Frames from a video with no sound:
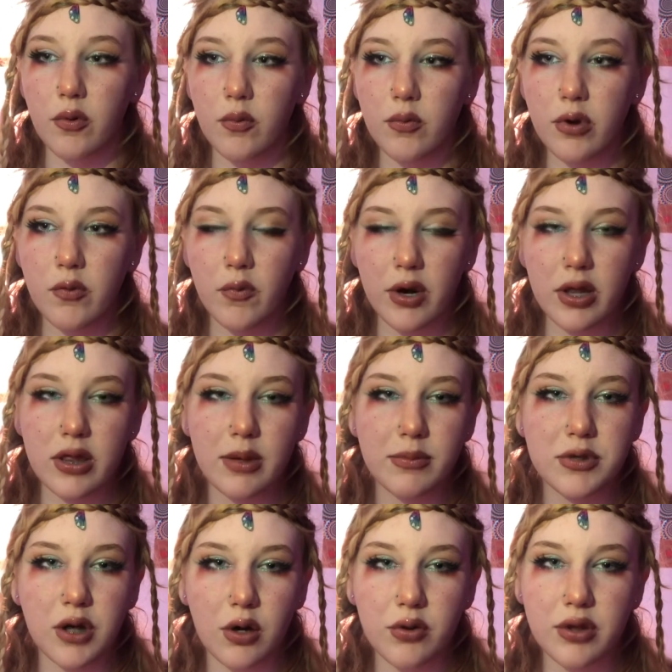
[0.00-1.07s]
When one of them
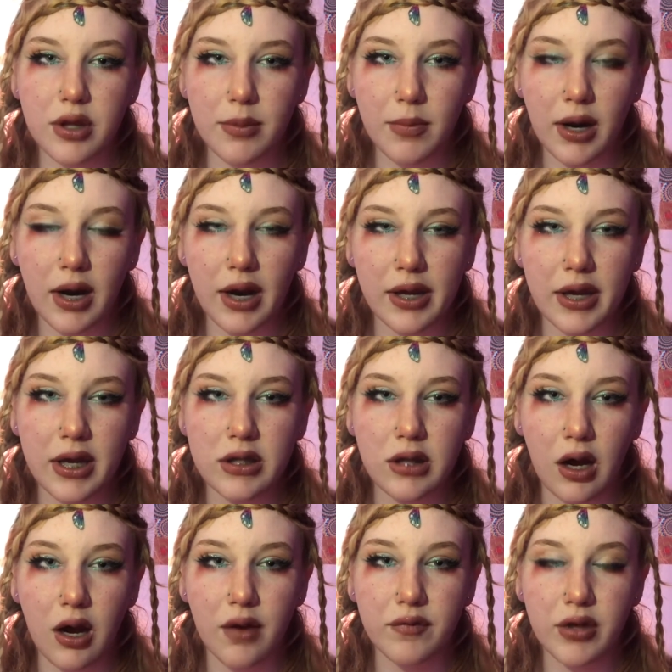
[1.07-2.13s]
told them I got kicked
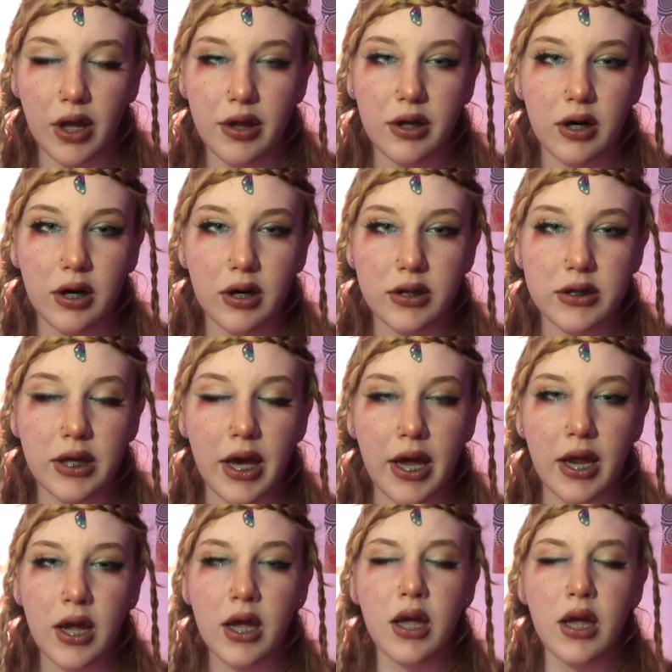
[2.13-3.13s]
off, the other girl said,